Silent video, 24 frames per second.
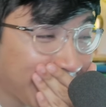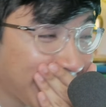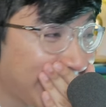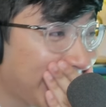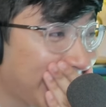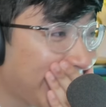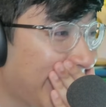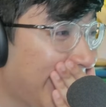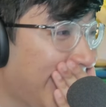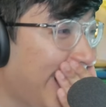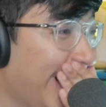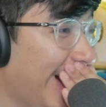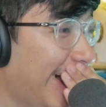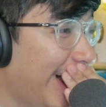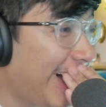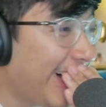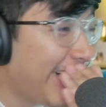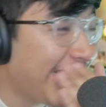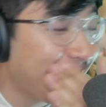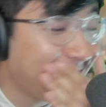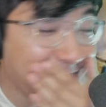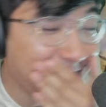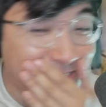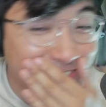
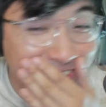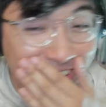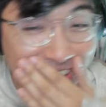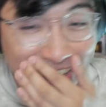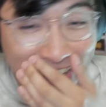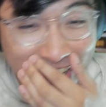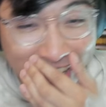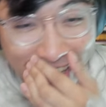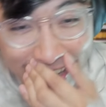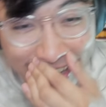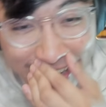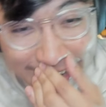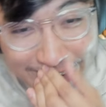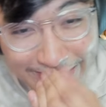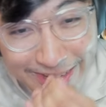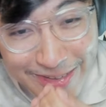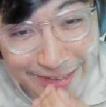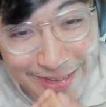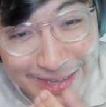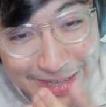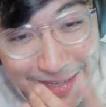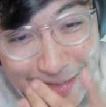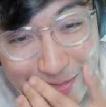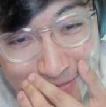God, man!
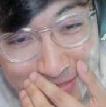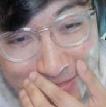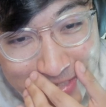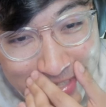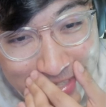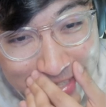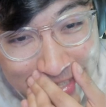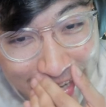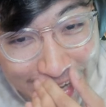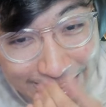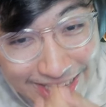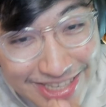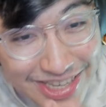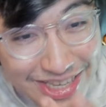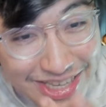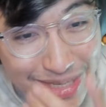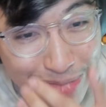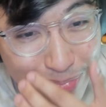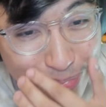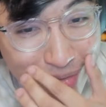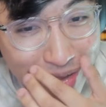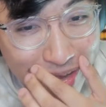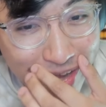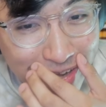Sanji's
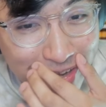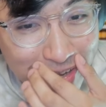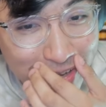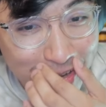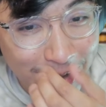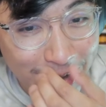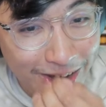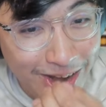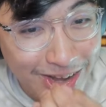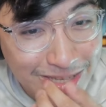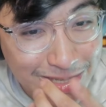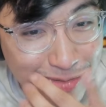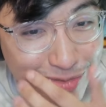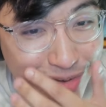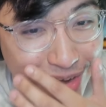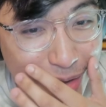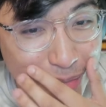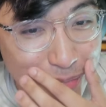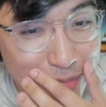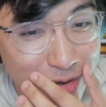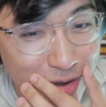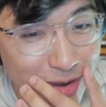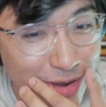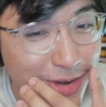playing the cards right,
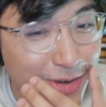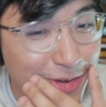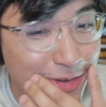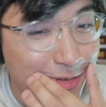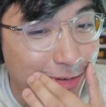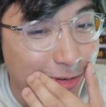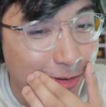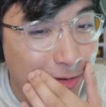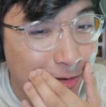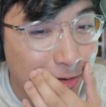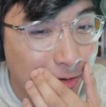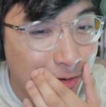bro!